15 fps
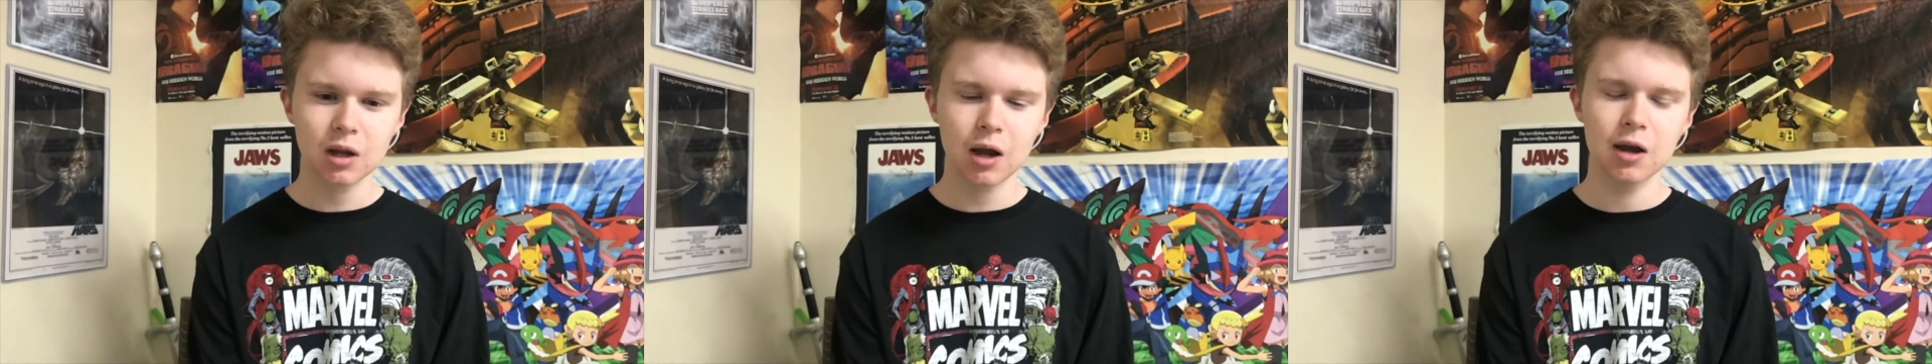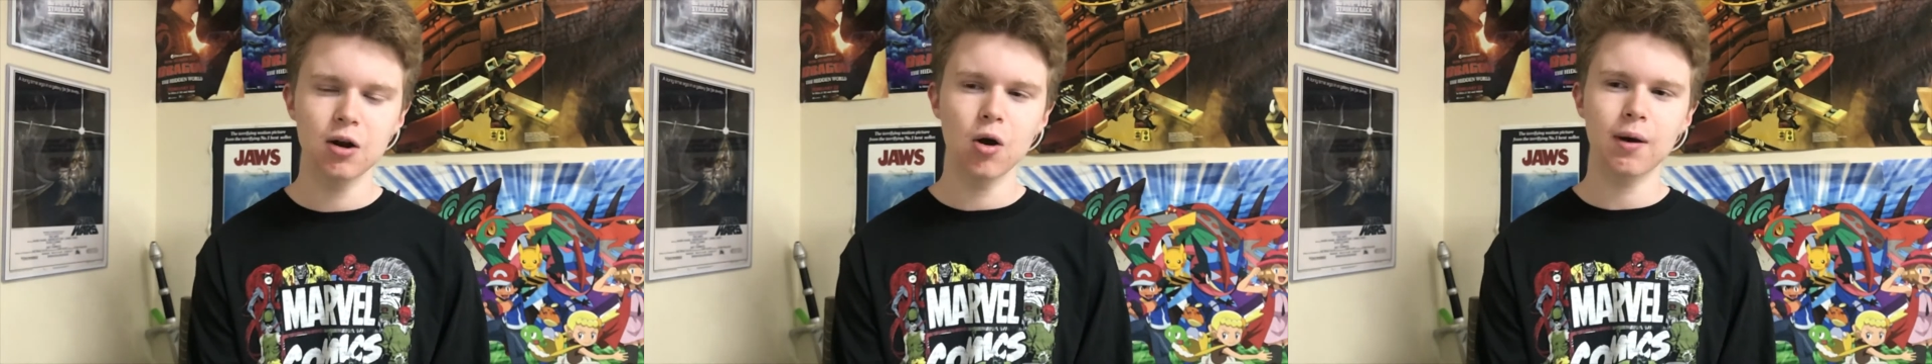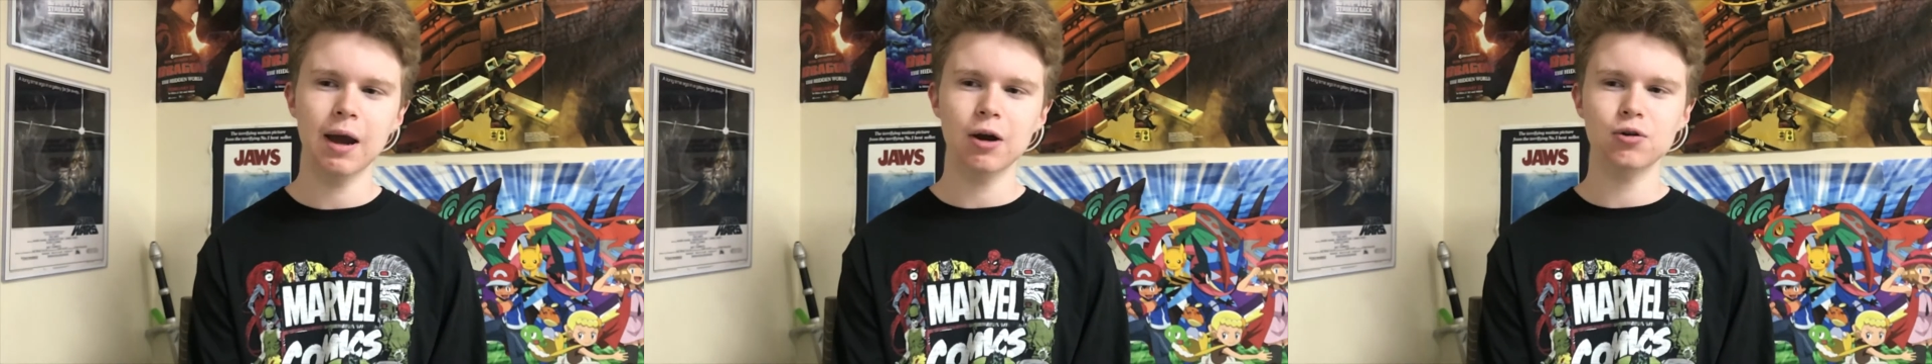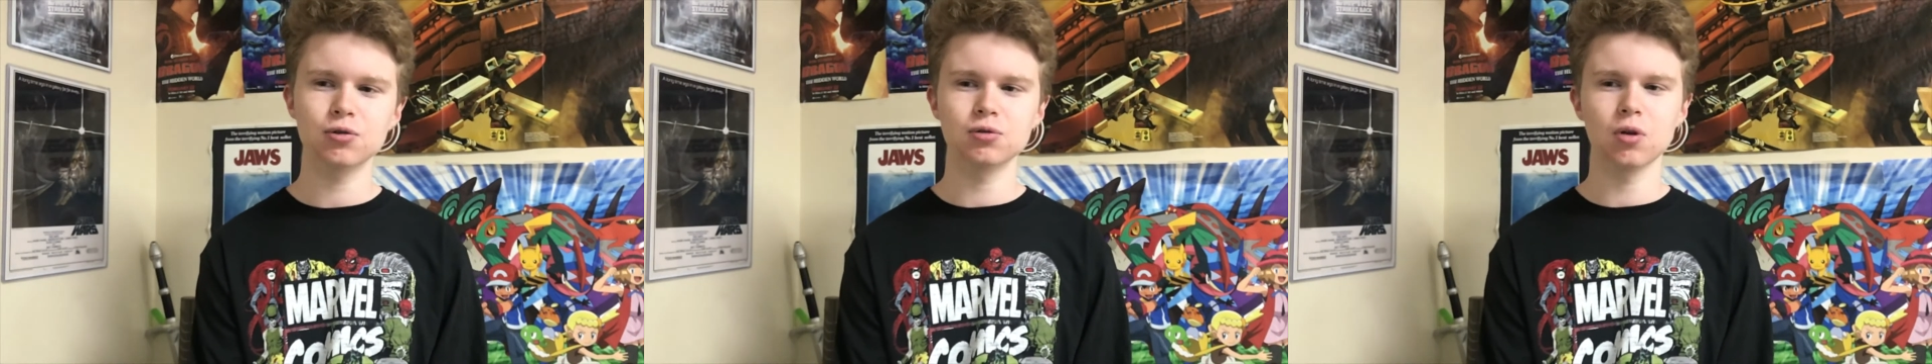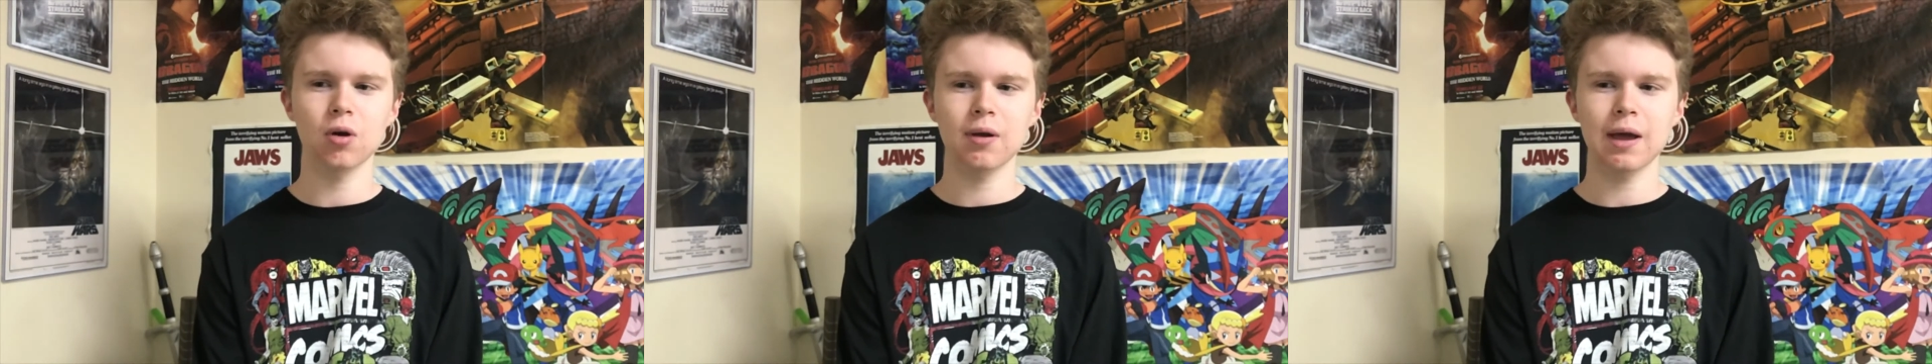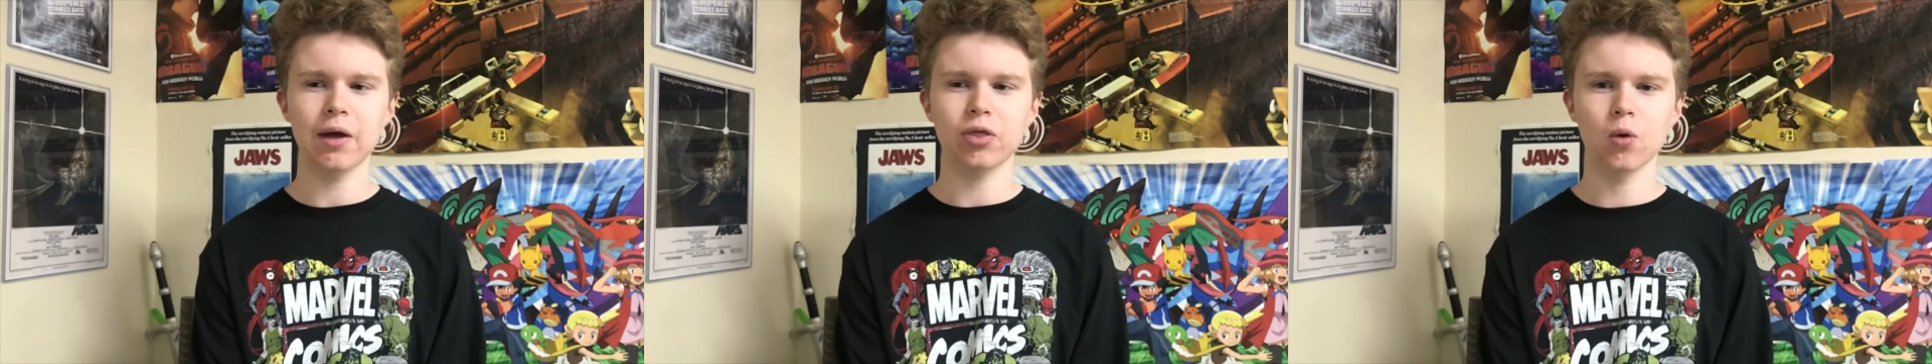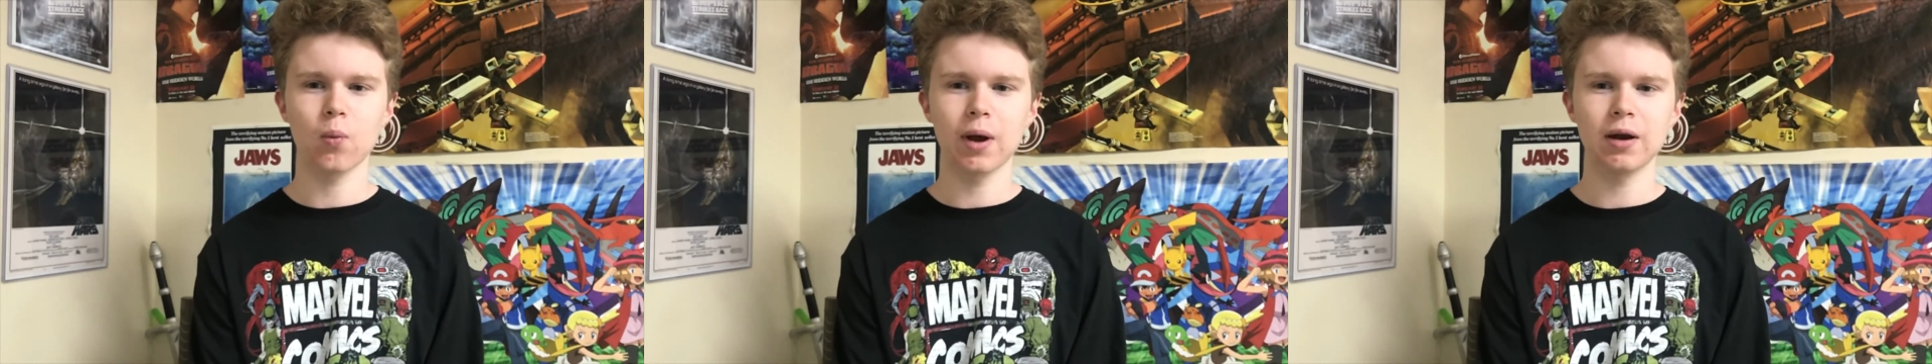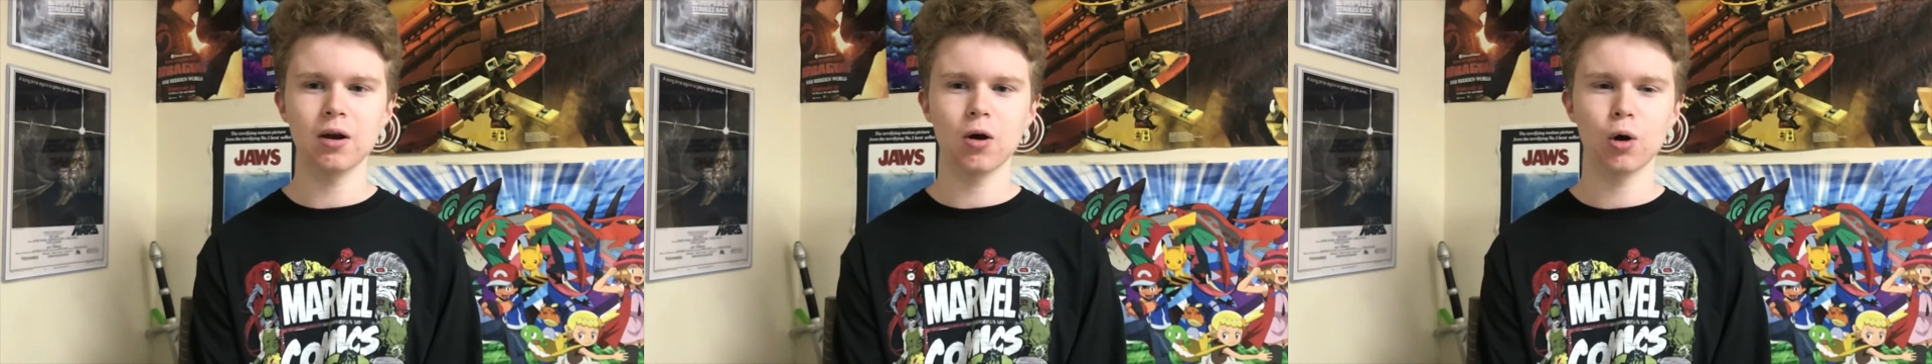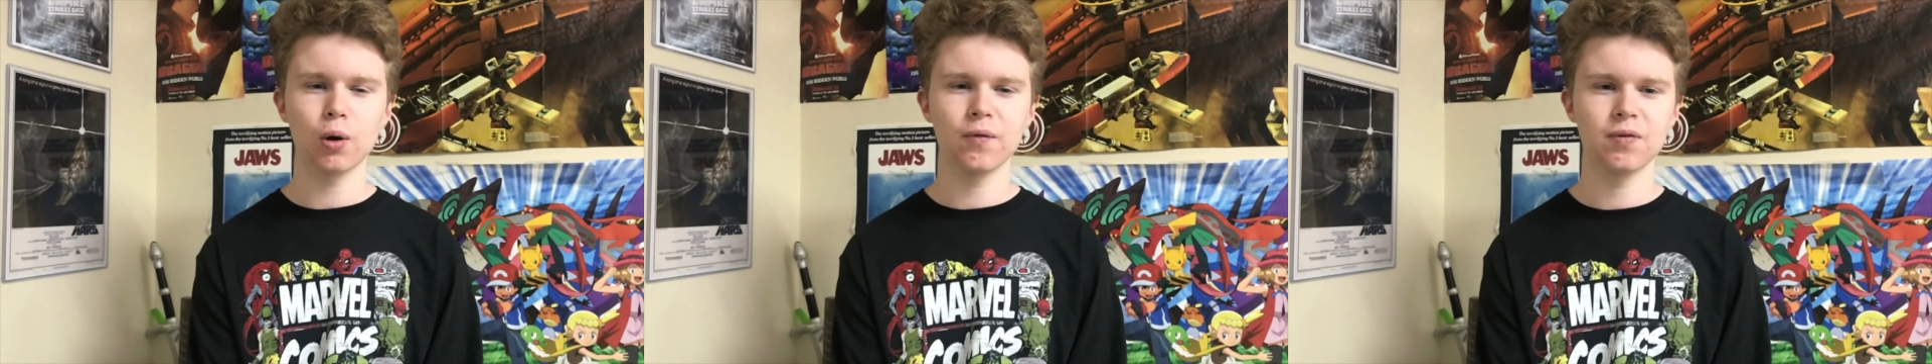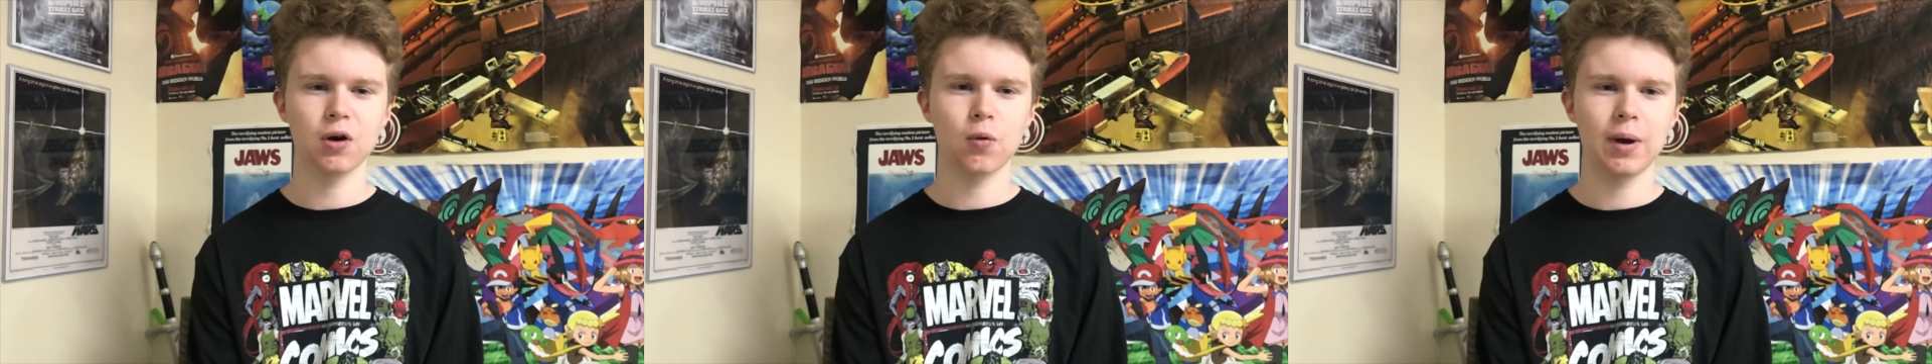character was looking out the window
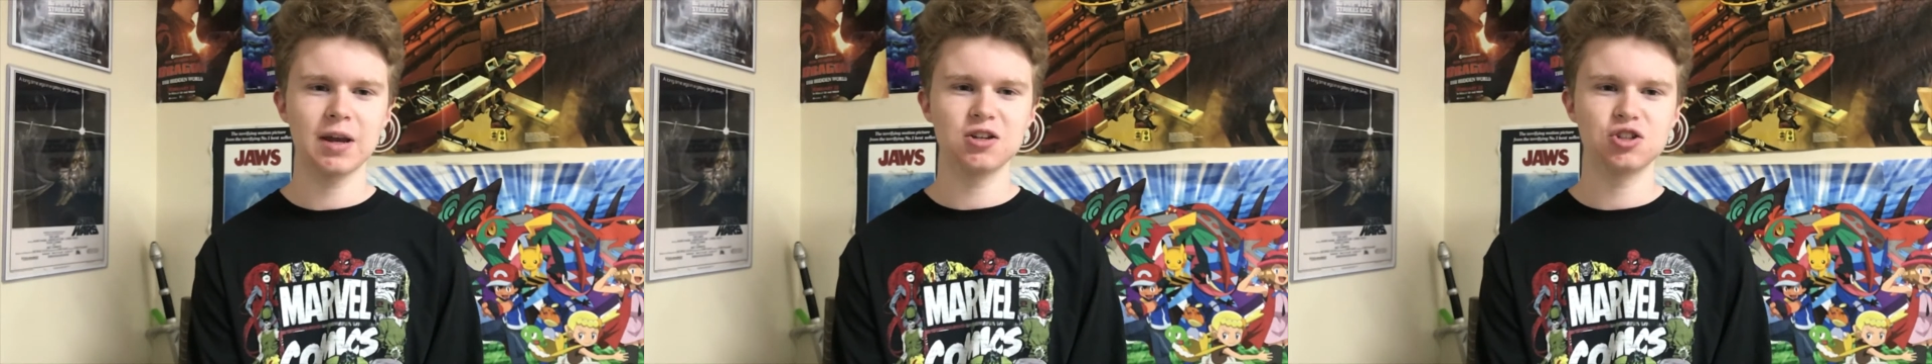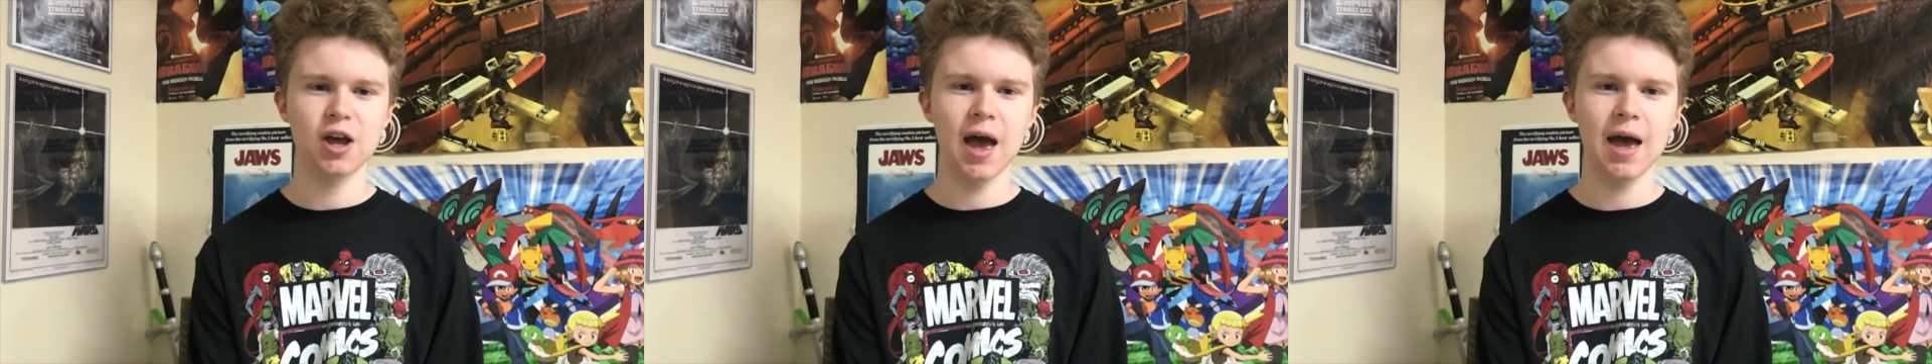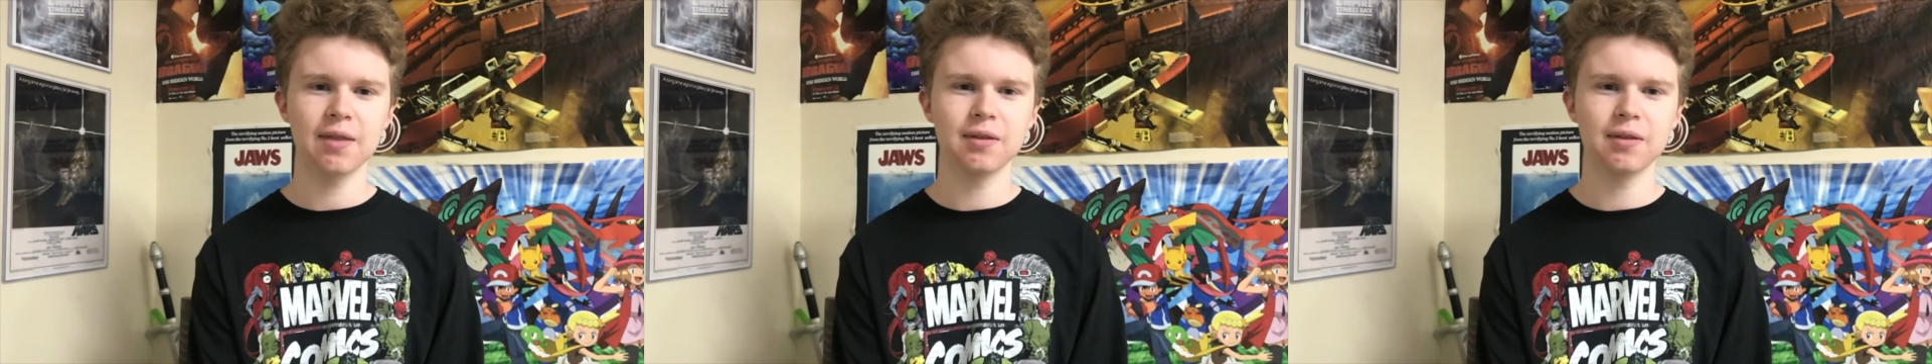of the Quinjet,